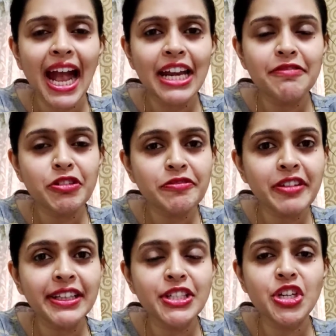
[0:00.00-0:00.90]
and if you
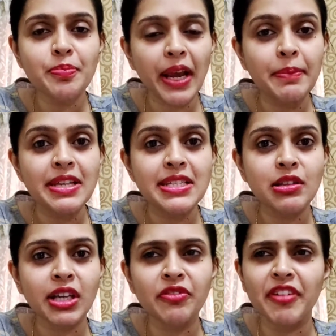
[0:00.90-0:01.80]
feel that your baby is
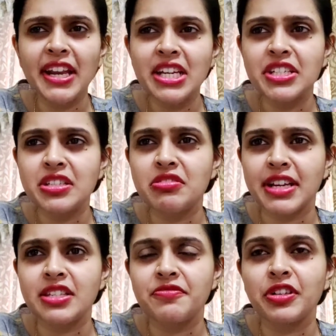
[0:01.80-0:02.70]
looking very
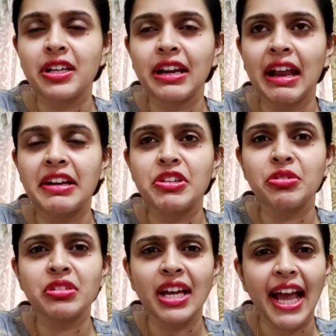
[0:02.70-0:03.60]
distressful
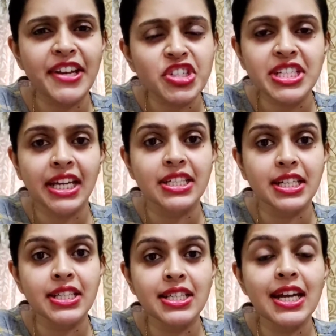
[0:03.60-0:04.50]
and
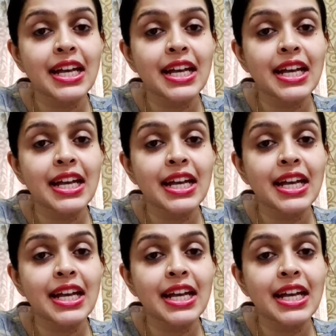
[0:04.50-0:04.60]
agitated,